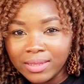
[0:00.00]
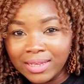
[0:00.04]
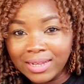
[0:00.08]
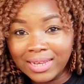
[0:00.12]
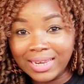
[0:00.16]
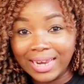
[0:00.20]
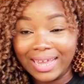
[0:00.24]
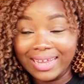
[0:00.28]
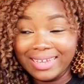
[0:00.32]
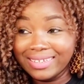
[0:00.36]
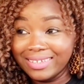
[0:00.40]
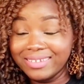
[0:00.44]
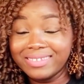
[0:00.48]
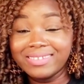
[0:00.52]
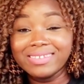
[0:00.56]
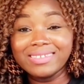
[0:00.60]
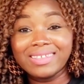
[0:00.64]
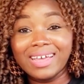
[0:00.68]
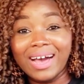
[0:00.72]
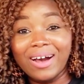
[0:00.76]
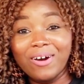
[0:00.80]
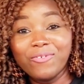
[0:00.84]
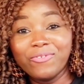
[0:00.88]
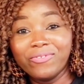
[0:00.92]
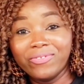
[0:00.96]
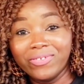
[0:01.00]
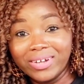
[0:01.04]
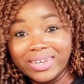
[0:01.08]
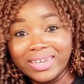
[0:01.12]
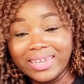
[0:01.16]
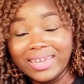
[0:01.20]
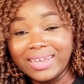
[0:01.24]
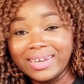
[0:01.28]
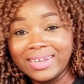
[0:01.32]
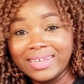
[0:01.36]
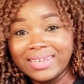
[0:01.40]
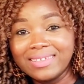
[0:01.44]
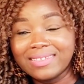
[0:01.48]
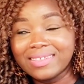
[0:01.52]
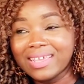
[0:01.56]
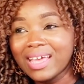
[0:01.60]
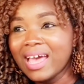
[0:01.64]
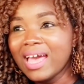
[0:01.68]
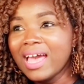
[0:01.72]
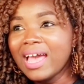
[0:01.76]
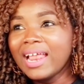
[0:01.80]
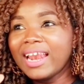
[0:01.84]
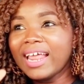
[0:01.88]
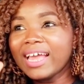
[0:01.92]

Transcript: Like, this is how funny it is.